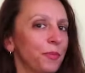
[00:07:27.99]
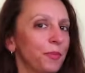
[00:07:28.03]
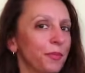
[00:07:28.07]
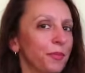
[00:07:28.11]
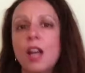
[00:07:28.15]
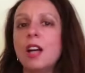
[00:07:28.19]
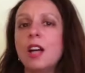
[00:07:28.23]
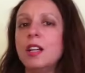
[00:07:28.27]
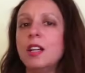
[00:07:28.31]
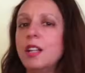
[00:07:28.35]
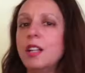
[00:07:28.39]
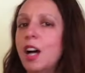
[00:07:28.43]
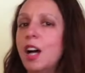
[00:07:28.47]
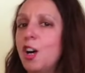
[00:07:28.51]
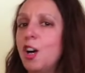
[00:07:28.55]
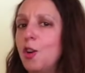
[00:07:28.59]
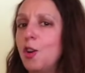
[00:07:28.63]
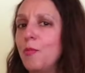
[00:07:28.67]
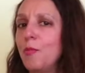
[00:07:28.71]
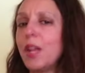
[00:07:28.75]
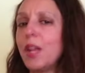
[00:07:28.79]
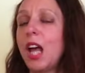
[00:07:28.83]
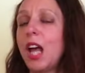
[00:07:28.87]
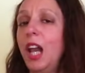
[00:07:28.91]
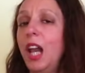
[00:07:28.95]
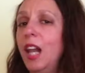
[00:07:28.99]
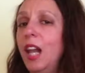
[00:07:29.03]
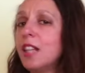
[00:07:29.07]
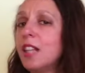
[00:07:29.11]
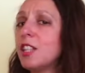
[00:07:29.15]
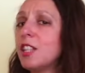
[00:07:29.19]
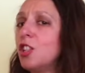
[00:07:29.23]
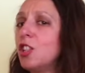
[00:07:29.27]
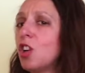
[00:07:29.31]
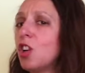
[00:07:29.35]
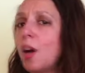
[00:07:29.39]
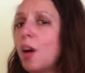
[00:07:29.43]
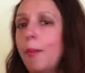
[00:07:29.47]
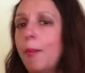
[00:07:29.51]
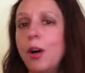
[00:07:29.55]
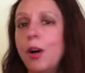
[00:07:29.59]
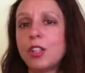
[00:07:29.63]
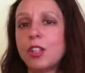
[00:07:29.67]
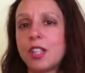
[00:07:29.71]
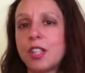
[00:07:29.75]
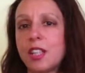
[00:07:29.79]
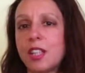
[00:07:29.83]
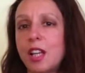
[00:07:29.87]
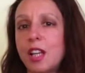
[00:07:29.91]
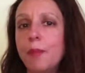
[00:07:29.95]
Now, let's talk about
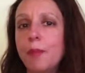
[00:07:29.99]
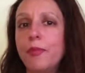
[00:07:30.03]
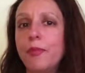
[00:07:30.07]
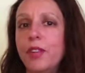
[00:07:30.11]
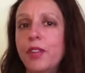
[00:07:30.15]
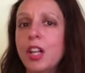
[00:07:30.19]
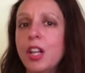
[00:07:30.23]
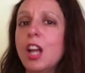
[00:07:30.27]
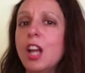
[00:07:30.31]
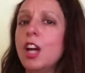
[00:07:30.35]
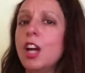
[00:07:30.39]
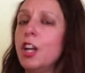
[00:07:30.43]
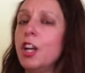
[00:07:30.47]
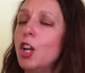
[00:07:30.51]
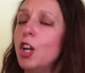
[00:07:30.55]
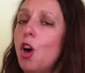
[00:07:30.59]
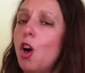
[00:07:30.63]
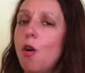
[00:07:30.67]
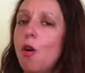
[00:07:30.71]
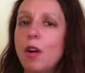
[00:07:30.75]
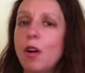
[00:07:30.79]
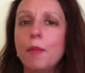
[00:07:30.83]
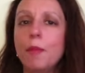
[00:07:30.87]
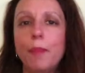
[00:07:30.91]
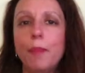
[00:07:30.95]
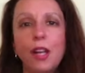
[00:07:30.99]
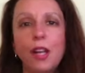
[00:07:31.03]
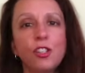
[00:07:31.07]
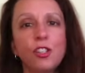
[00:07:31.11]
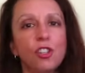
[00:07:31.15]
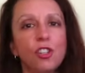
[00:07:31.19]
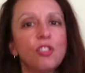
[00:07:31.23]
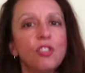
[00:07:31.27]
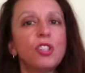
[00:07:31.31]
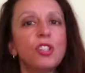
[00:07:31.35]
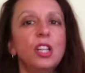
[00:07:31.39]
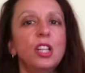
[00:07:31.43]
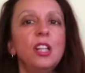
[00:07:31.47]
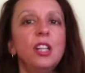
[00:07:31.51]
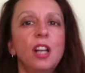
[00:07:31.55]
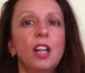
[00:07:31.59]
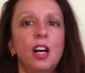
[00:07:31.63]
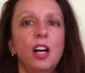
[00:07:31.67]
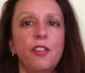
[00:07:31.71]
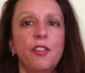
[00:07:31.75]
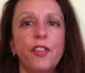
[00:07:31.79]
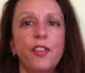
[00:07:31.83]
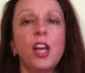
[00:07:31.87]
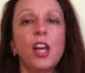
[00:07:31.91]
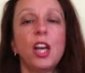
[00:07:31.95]
something no one mentions enough:
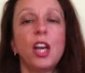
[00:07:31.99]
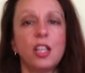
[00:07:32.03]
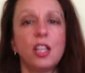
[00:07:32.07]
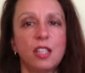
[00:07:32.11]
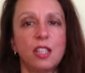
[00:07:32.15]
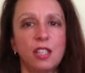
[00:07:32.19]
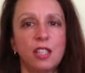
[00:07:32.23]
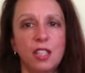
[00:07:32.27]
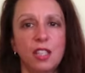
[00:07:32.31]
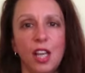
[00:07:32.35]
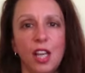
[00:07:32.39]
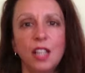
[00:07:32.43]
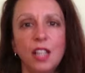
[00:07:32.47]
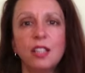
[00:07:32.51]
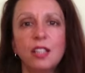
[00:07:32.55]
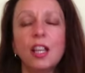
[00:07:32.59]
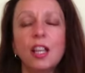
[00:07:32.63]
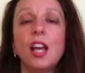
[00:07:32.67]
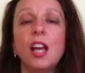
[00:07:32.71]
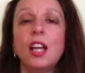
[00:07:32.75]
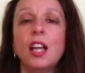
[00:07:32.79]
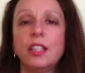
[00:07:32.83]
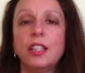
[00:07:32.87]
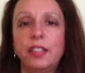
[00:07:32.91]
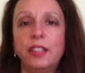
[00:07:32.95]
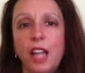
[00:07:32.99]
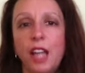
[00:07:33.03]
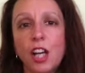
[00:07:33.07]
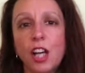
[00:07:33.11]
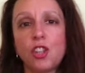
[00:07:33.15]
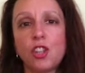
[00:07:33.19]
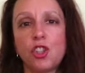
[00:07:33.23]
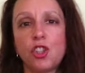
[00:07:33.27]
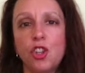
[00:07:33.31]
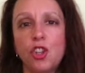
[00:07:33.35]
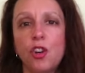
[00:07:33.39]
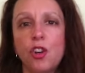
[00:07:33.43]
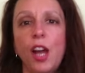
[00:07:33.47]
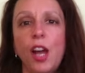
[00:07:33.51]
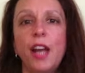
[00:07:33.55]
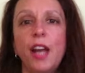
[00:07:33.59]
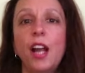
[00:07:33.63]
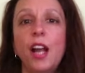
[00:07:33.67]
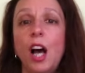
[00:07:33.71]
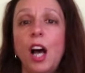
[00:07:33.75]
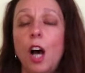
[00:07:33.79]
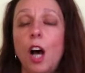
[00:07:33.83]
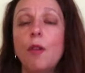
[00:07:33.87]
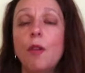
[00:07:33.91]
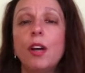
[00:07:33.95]
scent, texture, and
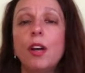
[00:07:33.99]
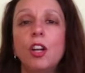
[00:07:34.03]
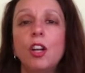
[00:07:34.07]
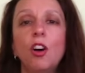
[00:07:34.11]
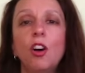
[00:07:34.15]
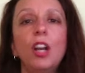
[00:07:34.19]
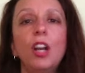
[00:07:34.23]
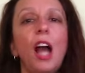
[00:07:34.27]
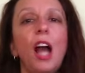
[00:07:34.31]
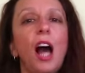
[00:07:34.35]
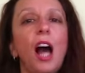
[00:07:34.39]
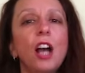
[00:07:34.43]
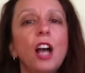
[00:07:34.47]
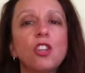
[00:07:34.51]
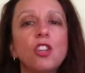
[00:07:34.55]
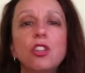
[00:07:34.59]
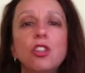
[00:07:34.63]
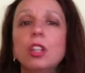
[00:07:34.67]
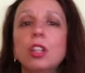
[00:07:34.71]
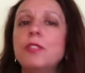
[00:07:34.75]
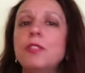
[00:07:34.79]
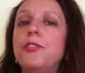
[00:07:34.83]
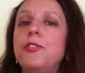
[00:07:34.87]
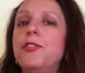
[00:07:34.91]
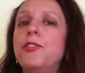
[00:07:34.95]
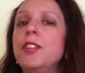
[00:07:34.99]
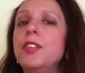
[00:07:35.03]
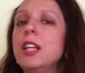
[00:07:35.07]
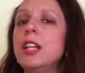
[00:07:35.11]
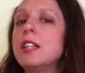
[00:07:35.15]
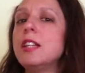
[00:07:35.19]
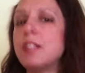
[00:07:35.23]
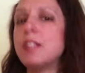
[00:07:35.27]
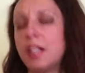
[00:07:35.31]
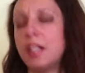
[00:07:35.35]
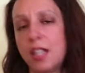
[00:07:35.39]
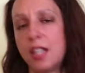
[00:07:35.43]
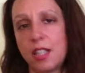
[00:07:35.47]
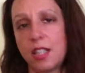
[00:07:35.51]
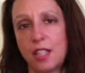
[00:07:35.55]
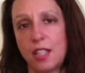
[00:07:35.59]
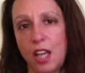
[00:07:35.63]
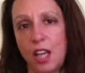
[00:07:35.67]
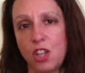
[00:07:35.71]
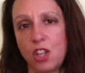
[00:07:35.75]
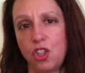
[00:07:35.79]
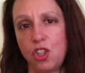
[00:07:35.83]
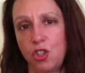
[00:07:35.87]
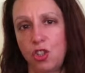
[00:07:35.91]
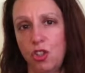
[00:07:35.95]
how an oil actually feels in a
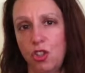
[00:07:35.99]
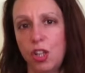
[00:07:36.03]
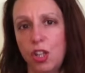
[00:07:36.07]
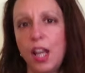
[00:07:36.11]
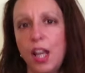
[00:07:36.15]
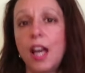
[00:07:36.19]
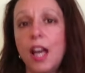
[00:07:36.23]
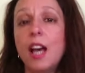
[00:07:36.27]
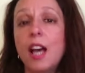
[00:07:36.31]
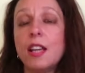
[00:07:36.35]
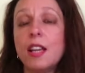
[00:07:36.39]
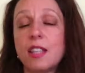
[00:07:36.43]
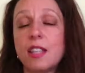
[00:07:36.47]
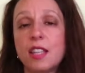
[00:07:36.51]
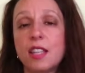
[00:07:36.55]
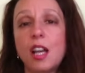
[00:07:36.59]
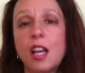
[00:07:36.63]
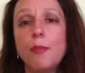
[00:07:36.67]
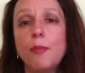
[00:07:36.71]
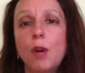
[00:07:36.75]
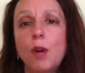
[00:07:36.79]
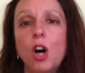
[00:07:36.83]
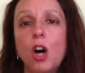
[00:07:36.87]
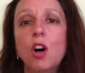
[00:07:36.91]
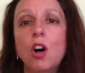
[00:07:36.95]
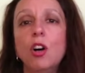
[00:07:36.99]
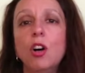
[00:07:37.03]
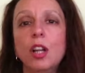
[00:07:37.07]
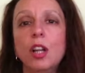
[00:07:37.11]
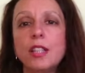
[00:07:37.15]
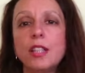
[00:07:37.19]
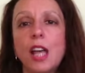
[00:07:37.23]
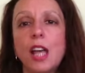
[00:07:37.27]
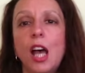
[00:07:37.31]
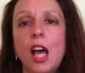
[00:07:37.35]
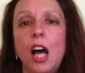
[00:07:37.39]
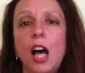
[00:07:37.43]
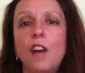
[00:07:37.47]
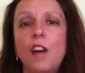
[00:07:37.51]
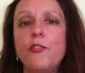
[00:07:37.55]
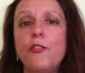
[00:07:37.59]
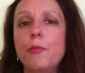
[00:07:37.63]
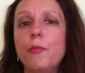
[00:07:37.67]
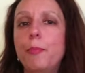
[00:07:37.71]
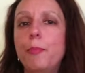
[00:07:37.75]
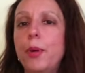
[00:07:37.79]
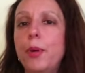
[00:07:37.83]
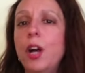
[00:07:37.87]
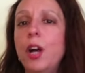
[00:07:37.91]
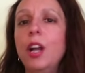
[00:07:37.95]
session. Some oils have
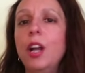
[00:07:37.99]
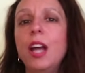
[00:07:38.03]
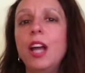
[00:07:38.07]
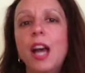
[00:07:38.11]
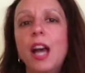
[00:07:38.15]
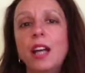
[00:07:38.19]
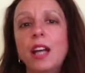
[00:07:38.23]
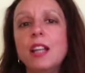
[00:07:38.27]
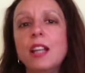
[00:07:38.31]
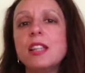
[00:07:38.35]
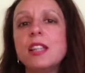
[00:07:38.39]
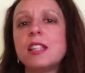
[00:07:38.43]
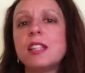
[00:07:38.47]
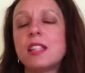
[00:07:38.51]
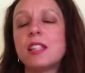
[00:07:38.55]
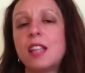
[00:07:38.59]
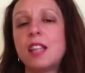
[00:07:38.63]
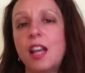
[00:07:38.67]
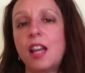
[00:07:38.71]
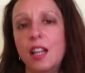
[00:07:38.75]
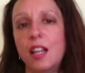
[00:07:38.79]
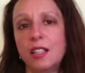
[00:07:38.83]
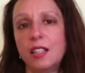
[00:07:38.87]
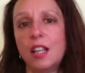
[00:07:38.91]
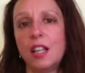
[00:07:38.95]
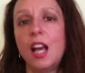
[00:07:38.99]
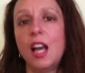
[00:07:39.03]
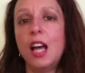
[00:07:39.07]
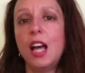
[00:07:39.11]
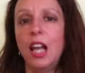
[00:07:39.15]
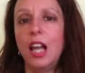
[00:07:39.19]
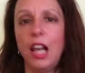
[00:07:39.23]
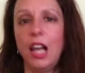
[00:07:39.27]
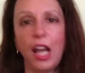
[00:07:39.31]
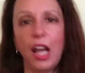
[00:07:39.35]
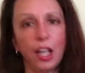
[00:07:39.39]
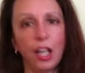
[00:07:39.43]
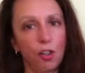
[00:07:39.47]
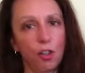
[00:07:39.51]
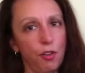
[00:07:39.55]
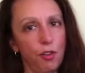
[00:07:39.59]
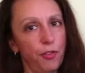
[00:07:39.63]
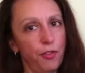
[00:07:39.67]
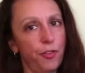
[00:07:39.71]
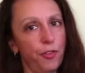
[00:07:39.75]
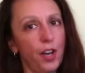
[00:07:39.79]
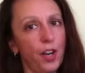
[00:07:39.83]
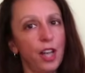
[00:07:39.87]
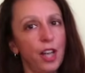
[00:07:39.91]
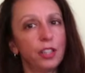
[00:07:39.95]
barely any scent, like
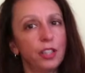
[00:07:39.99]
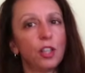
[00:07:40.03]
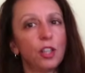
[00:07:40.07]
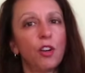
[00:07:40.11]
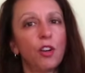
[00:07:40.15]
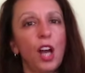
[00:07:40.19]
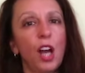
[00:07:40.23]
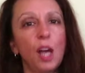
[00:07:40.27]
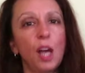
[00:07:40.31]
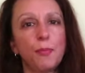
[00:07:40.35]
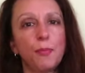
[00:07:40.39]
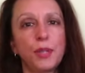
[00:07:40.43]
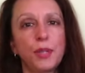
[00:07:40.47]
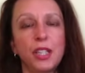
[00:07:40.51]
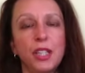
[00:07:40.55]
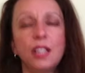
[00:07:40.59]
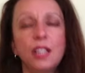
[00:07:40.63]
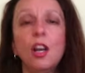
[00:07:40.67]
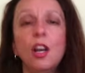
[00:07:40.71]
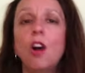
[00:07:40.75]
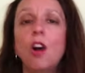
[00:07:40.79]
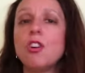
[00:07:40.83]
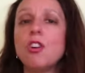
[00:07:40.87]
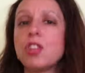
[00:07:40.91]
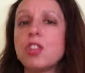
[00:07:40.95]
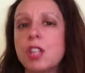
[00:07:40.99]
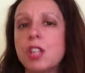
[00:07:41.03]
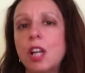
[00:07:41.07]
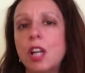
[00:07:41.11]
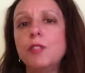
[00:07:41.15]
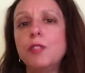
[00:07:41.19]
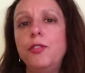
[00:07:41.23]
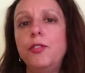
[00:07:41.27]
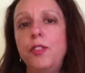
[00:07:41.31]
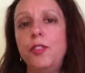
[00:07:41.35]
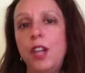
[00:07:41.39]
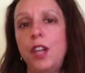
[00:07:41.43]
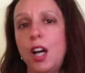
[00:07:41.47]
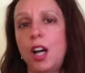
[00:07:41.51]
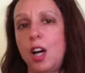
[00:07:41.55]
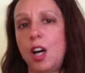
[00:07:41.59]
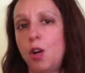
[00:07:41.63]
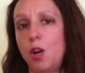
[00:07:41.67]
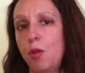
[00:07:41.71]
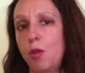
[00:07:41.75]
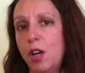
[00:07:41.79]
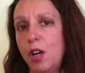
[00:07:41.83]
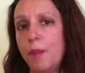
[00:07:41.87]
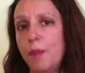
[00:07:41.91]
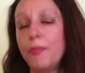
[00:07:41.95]
refined grapeseed or
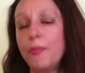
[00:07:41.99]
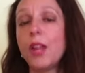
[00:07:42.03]
sunflower.